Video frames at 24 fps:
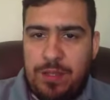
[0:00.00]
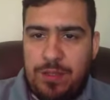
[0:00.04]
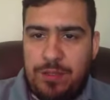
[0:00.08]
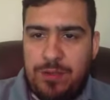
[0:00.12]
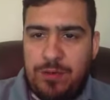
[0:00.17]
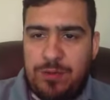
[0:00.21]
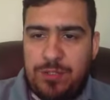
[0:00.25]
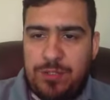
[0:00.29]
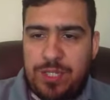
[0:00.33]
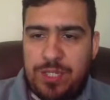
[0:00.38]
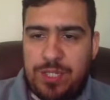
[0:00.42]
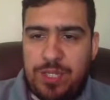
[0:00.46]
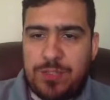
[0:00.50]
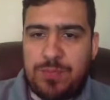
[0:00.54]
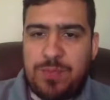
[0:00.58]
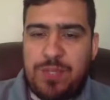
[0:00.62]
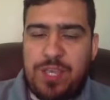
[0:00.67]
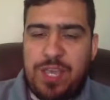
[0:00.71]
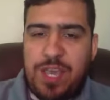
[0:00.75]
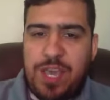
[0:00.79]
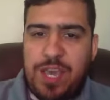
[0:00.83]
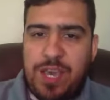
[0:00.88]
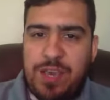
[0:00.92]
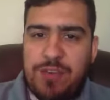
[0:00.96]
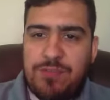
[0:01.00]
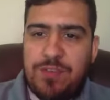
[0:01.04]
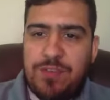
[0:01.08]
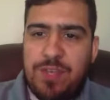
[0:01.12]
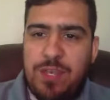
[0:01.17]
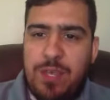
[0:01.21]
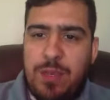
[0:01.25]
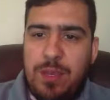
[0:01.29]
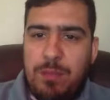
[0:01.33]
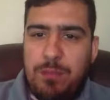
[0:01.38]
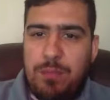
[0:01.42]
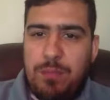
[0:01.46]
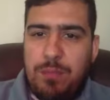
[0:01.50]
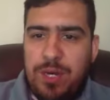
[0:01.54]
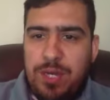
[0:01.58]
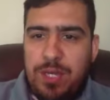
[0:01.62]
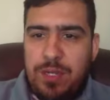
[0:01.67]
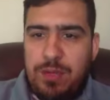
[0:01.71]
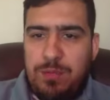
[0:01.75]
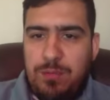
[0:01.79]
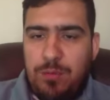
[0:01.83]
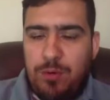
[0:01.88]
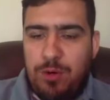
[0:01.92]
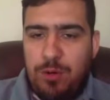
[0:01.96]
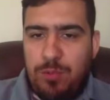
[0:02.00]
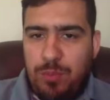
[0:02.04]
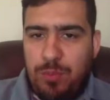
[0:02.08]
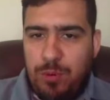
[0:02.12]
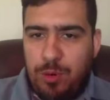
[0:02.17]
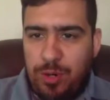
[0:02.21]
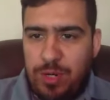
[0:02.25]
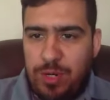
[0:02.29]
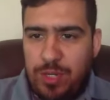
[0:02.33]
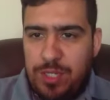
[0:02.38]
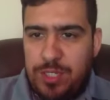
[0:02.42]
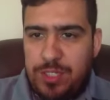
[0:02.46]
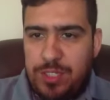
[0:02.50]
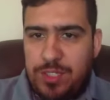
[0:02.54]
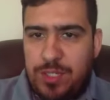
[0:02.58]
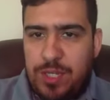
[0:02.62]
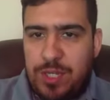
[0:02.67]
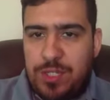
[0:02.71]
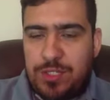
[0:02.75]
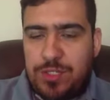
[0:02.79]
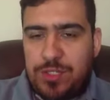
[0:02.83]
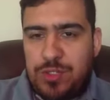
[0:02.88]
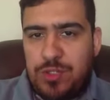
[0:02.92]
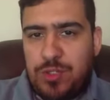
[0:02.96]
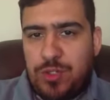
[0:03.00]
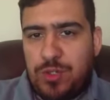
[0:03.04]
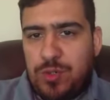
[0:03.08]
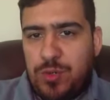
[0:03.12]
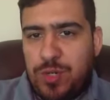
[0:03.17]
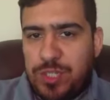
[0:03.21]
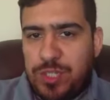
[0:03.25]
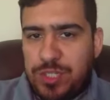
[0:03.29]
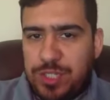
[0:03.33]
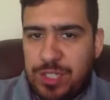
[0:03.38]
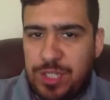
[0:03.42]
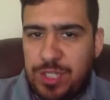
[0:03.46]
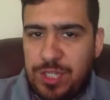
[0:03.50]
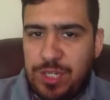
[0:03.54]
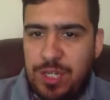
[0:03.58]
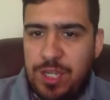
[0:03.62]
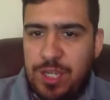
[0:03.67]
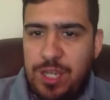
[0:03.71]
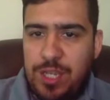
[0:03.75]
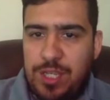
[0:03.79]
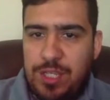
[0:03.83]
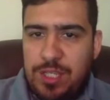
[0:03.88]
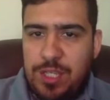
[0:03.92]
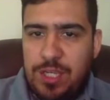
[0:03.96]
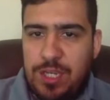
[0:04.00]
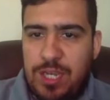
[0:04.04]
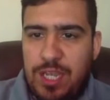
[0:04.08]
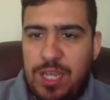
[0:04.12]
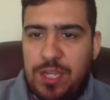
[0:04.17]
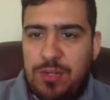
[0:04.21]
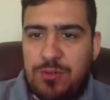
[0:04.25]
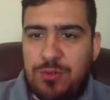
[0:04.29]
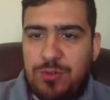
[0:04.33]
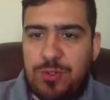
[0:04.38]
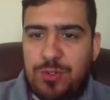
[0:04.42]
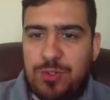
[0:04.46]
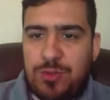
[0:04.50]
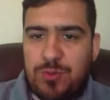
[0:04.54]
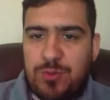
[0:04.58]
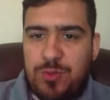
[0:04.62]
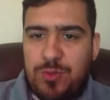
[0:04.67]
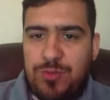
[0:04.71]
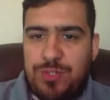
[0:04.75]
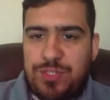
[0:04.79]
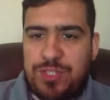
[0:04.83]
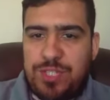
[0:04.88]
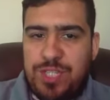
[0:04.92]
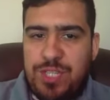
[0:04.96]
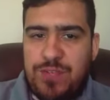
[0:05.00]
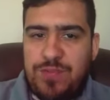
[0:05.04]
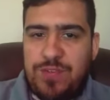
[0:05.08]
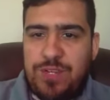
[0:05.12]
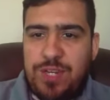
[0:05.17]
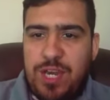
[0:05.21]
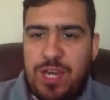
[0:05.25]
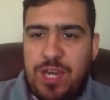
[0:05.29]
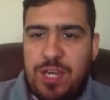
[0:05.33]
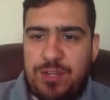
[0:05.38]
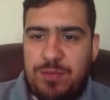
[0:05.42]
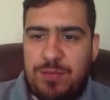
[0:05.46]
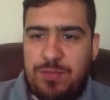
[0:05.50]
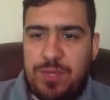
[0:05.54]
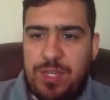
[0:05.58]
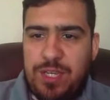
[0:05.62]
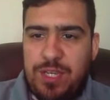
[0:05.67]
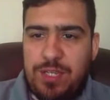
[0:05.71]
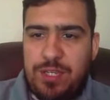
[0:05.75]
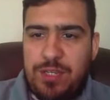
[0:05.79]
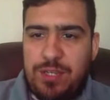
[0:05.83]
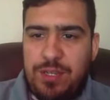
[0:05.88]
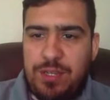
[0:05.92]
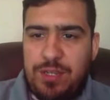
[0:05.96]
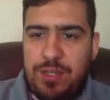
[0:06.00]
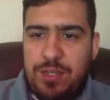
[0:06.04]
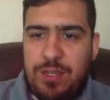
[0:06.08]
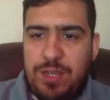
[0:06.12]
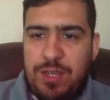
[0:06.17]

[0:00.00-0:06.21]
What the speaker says: their tenant's behalf. But more importantly, to answer your question, the landlords will receive an automated